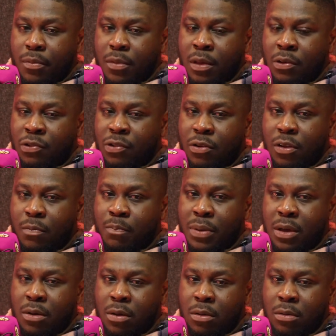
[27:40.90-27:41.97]
it shouldn't
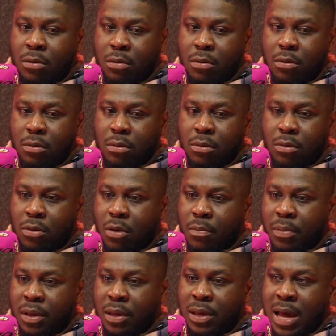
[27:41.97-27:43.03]
be on
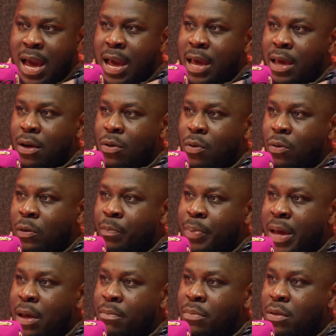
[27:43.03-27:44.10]
some guy called
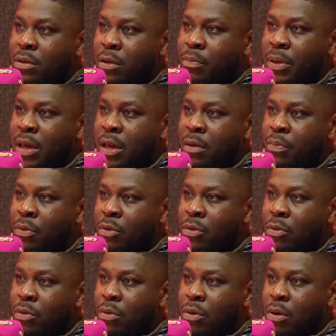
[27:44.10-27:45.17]
Bemz to be able
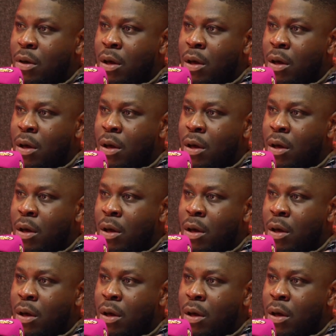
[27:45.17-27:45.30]
to